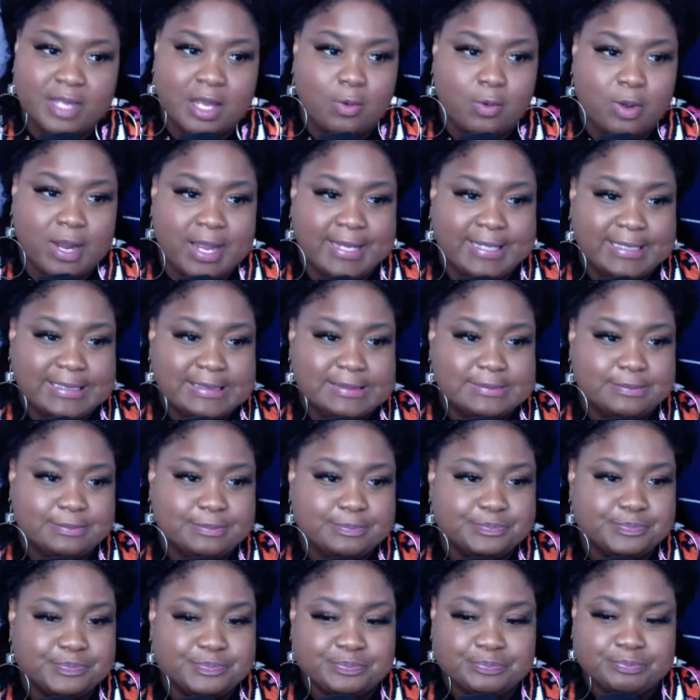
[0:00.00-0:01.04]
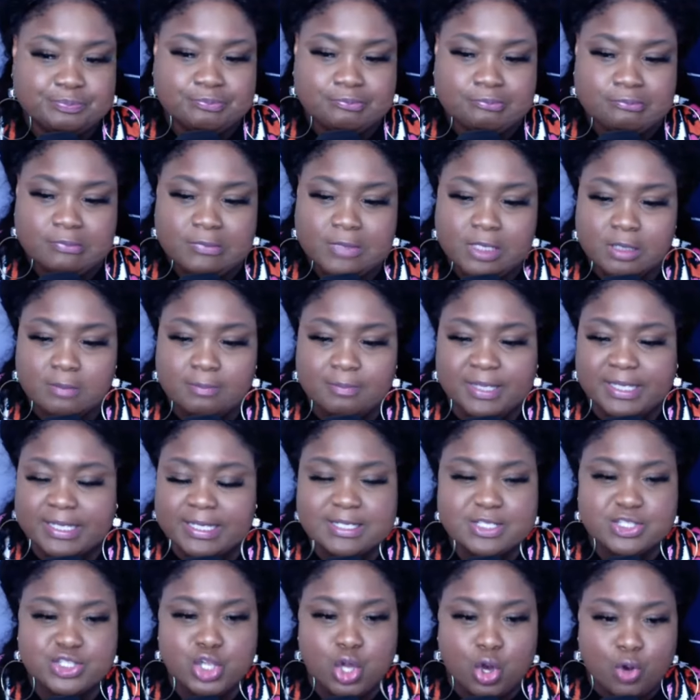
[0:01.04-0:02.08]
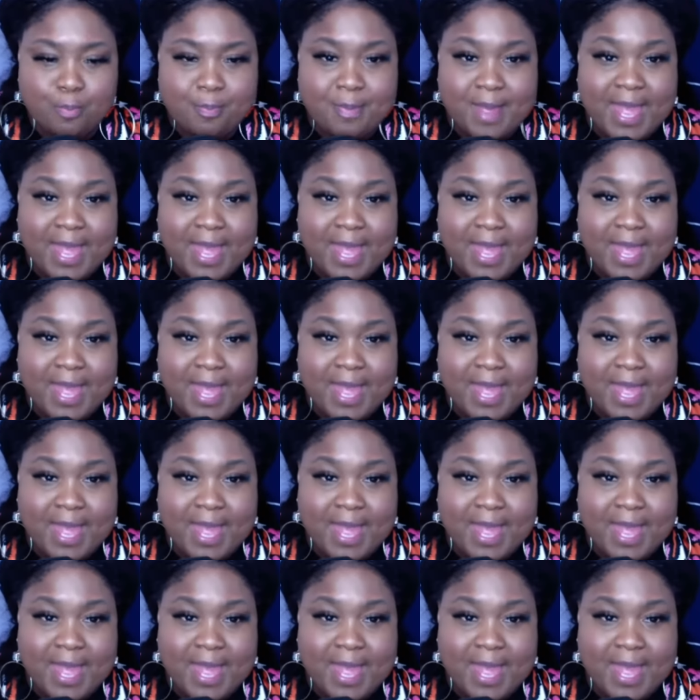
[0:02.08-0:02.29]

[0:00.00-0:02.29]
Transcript: All right? Because no